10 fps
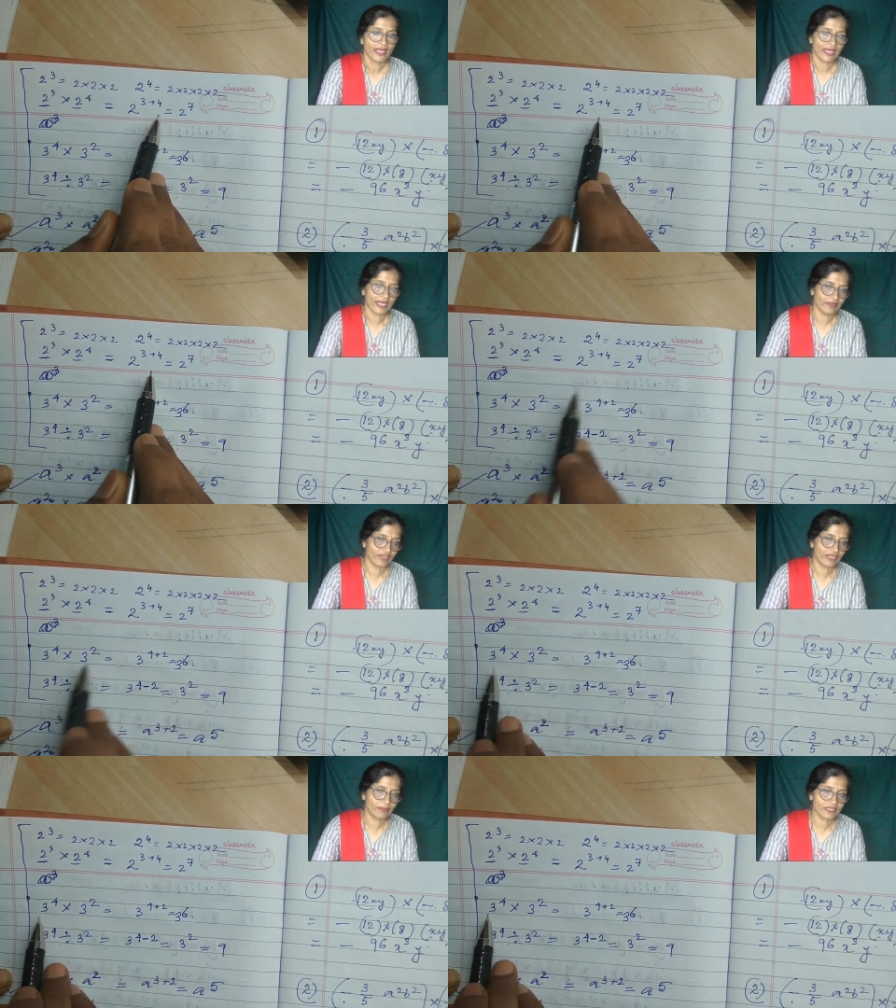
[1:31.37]
And
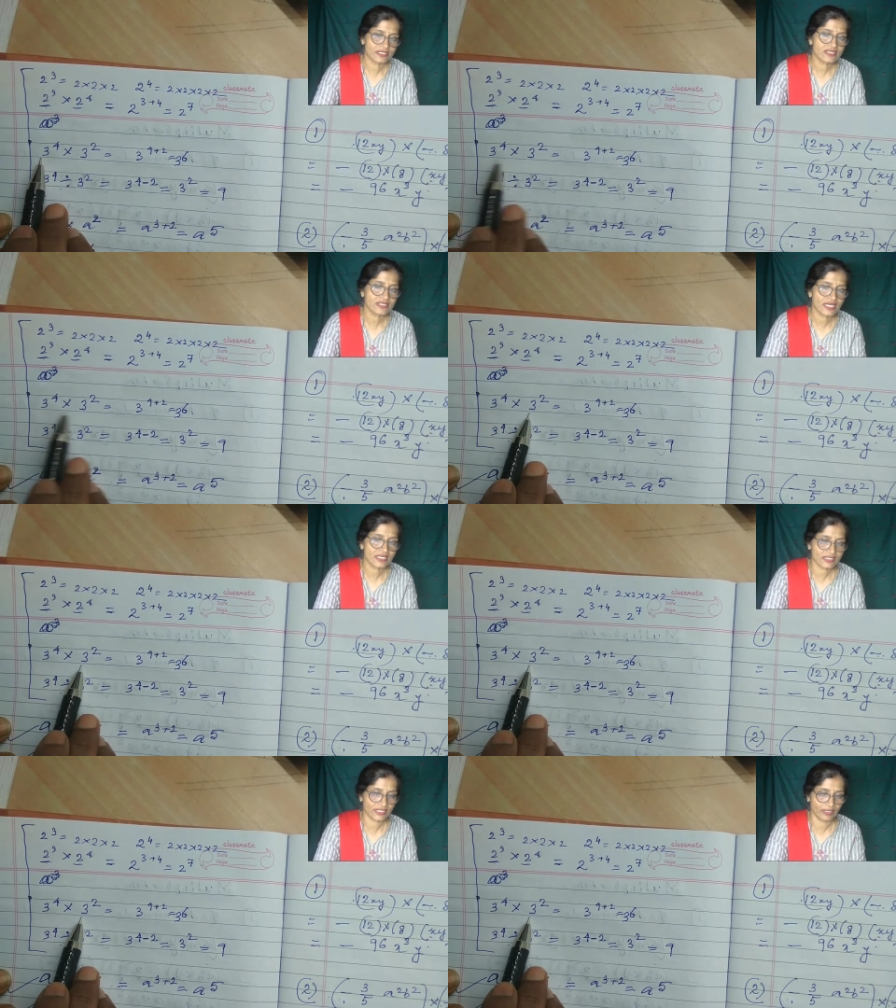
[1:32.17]
when bases are
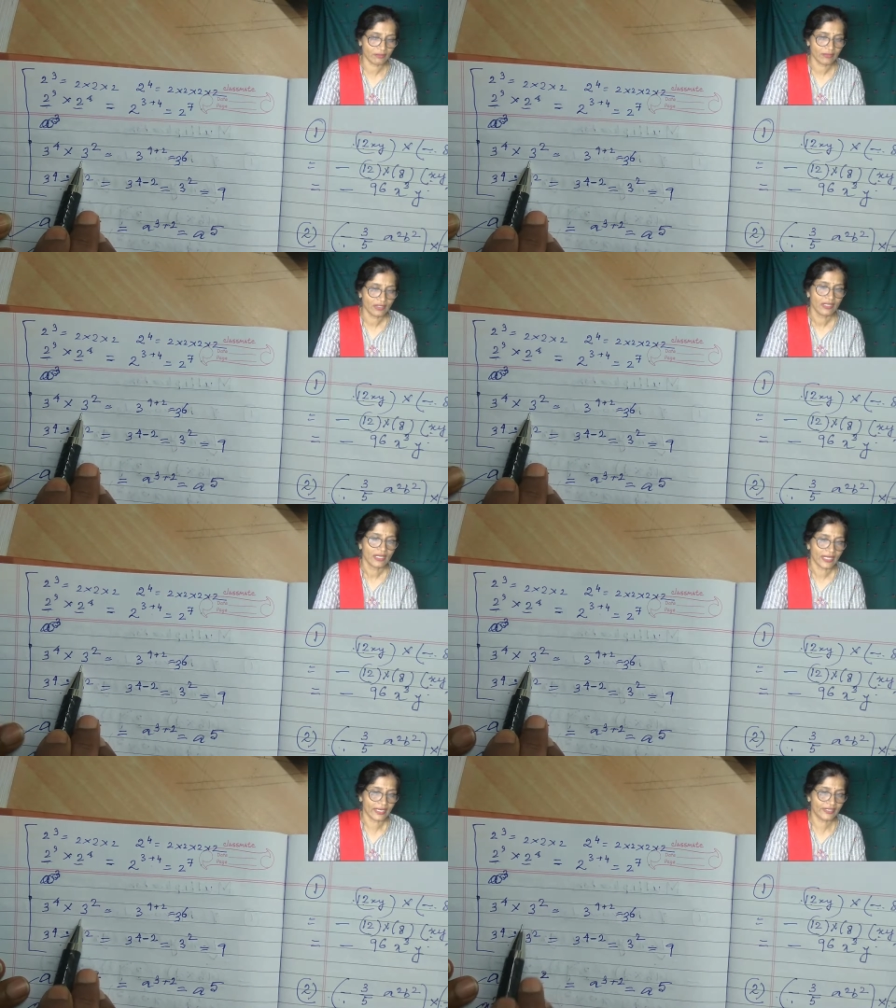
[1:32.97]
same
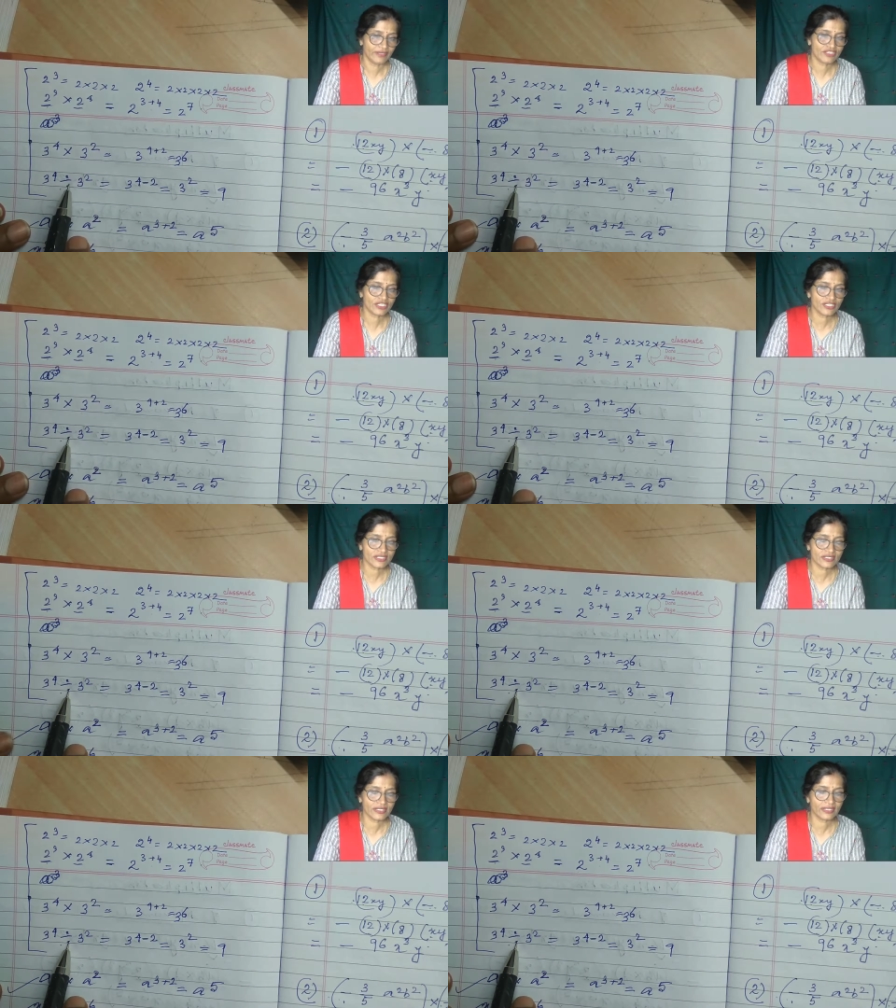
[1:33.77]
and division is
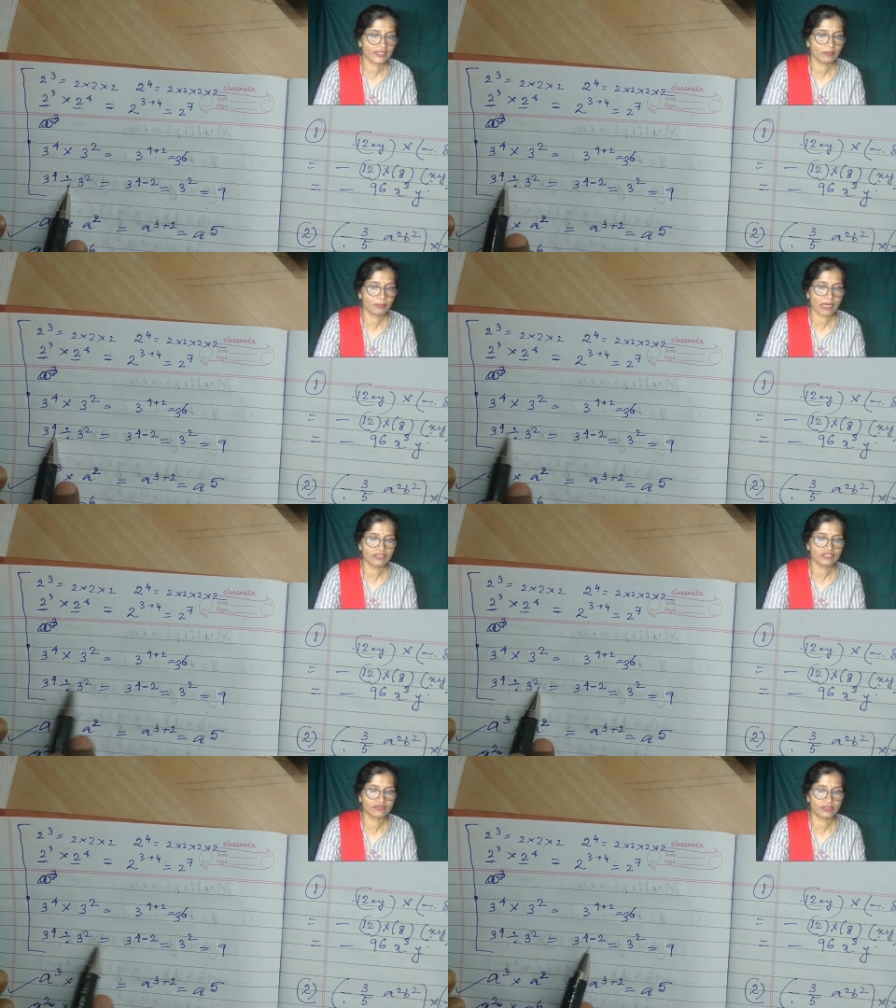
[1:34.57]
there, then
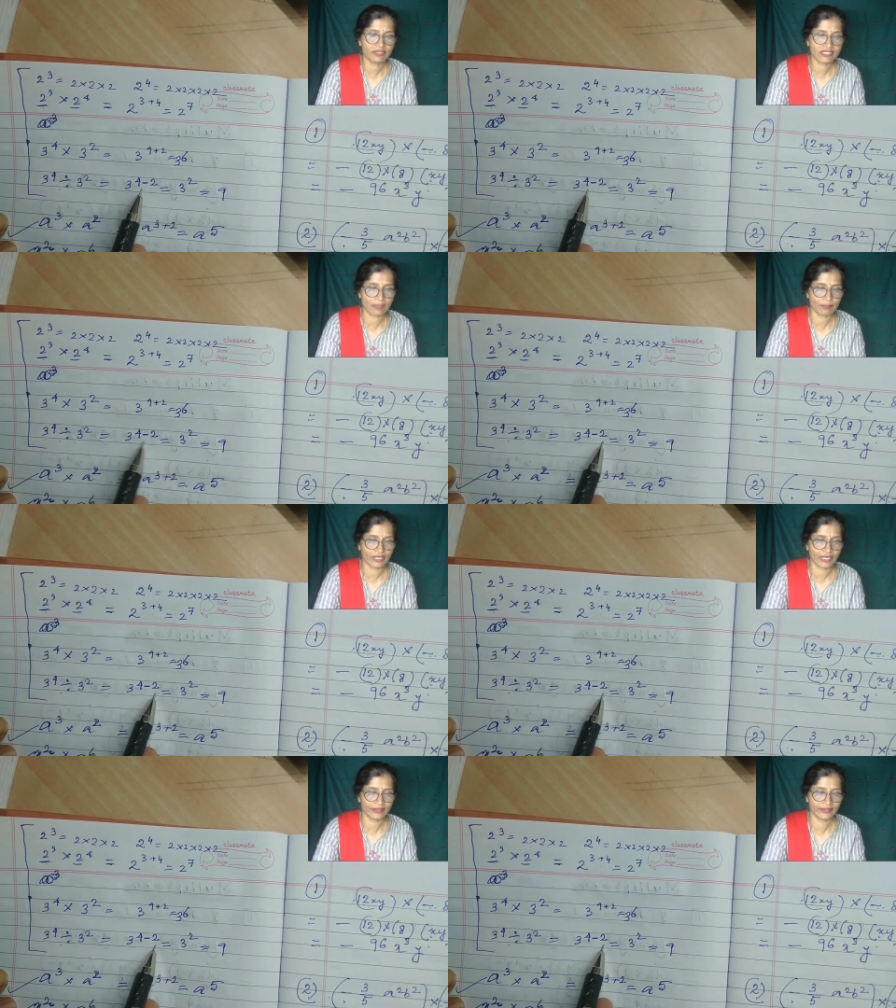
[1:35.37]
powers will be
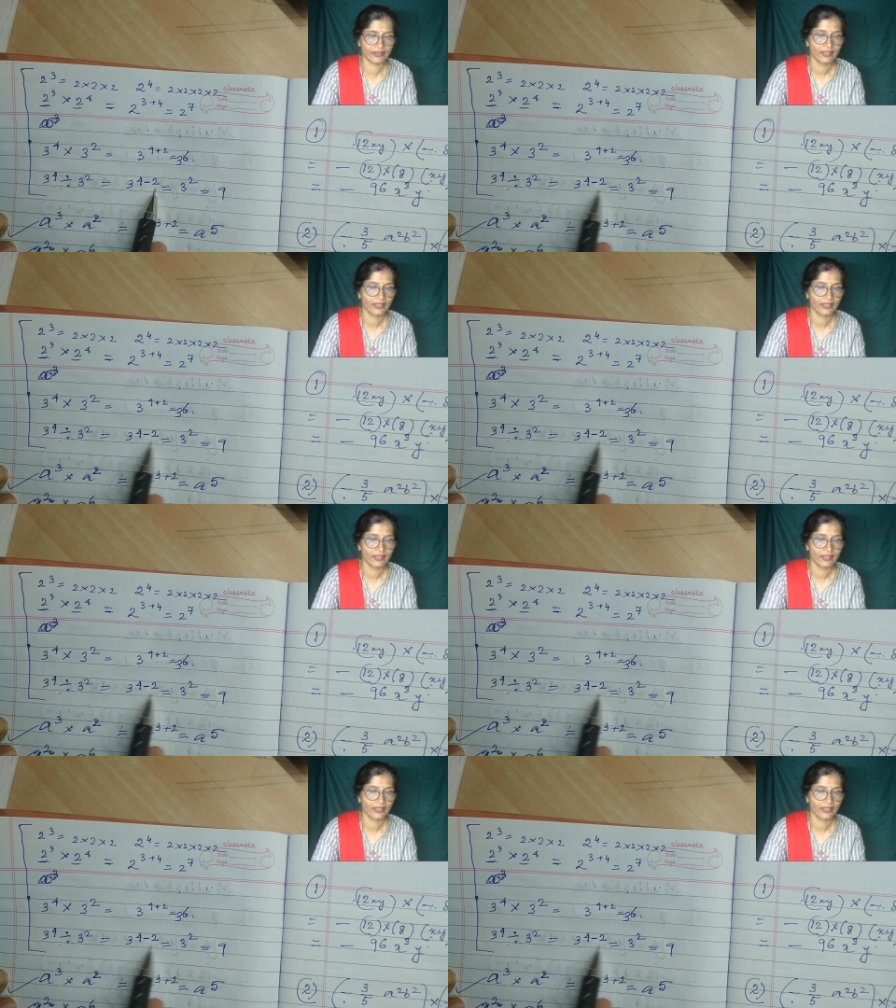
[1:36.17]
subtracted.